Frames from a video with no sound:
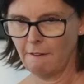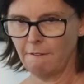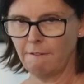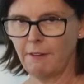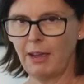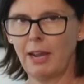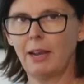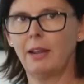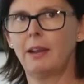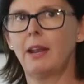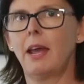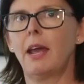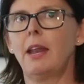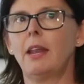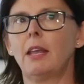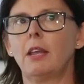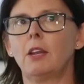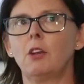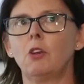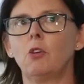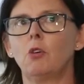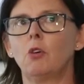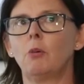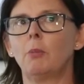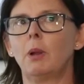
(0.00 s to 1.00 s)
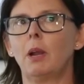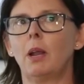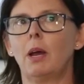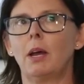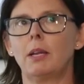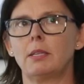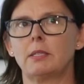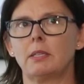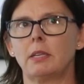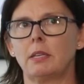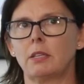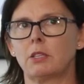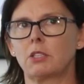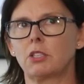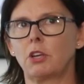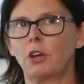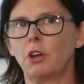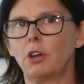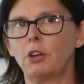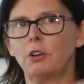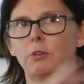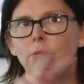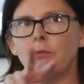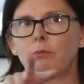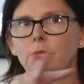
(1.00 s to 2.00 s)
Validating and normalising.
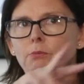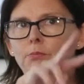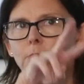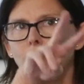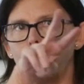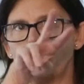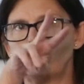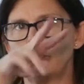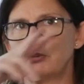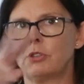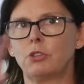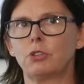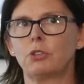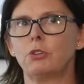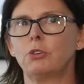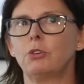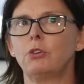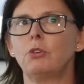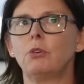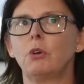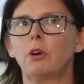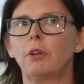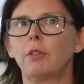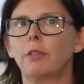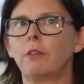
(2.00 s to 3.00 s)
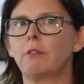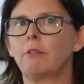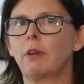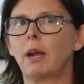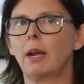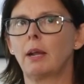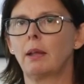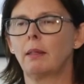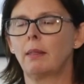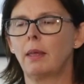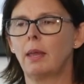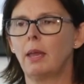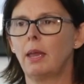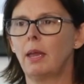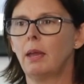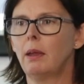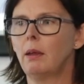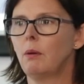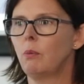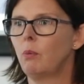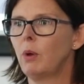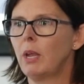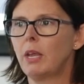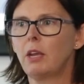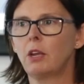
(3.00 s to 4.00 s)
So bottom two on the rung
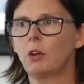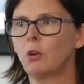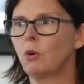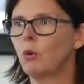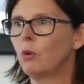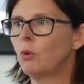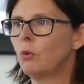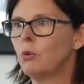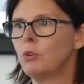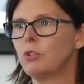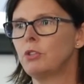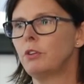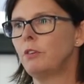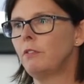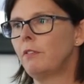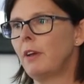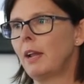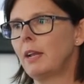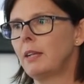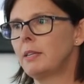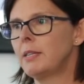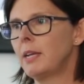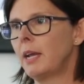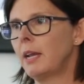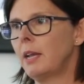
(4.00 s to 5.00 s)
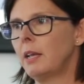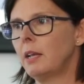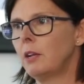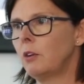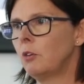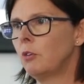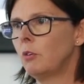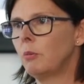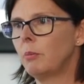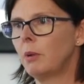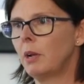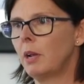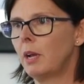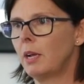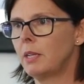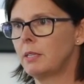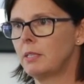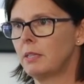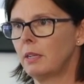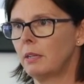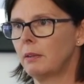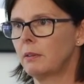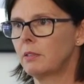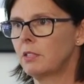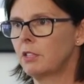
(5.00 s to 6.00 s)
there, we can all do validating and
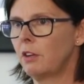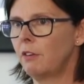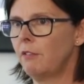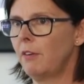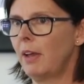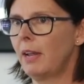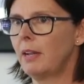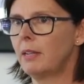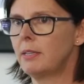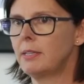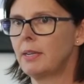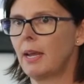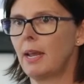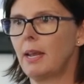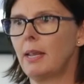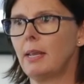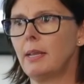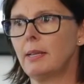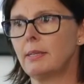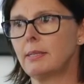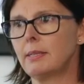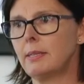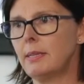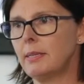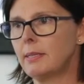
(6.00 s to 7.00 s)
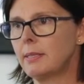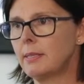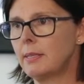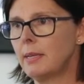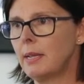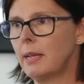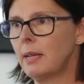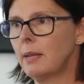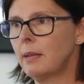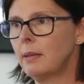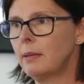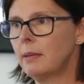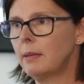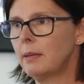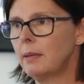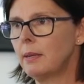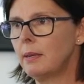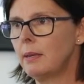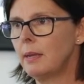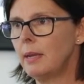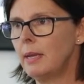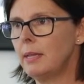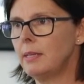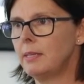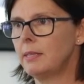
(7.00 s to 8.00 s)
normalising. So validating is
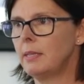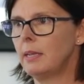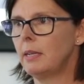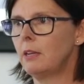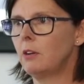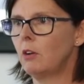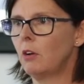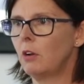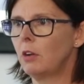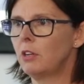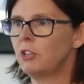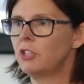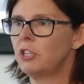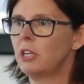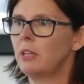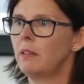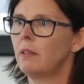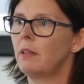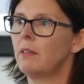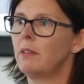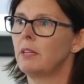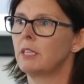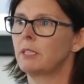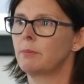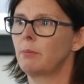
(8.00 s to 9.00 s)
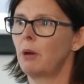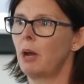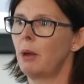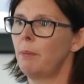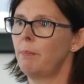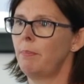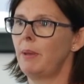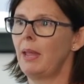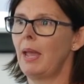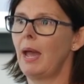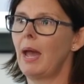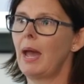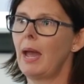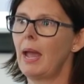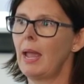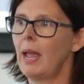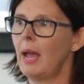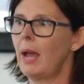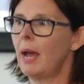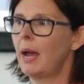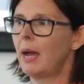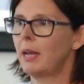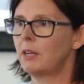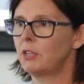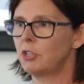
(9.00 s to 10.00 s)
listening. It's acknowledging that this might be A,
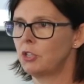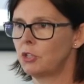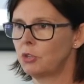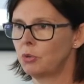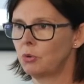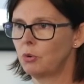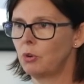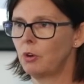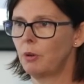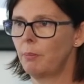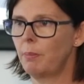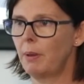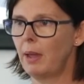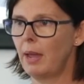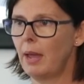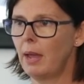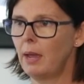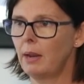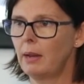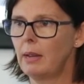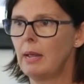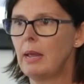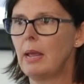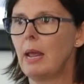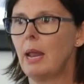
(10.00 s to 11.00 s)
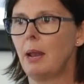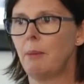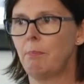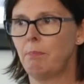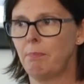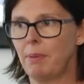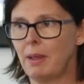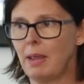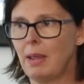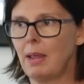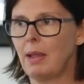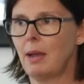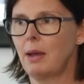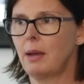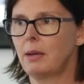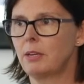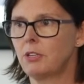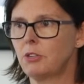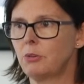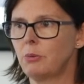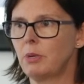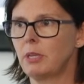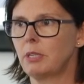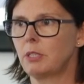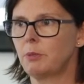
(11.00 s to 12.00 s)
hard to talk about, and B,
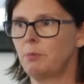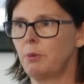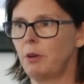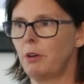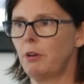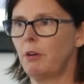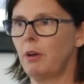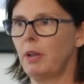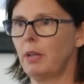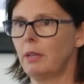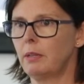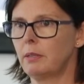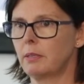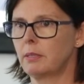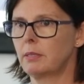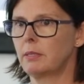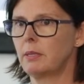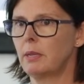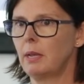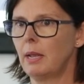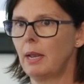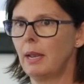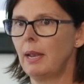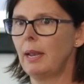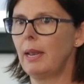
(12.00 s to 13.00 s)
hard to experience.